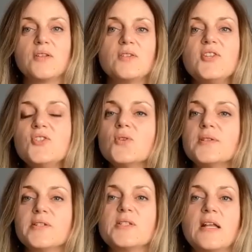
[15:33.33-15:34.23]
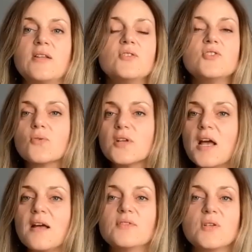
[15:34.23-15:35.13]
You need to understand you don't
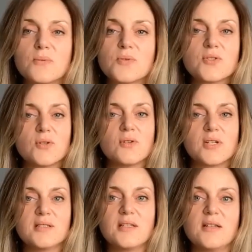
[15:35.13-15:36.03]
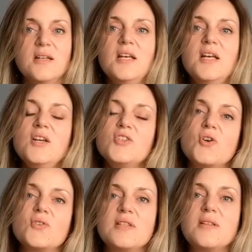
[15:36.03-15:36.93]
have the option to look at the
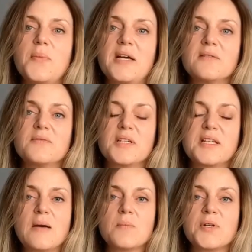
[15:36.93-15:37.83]
shot at the back of the camera.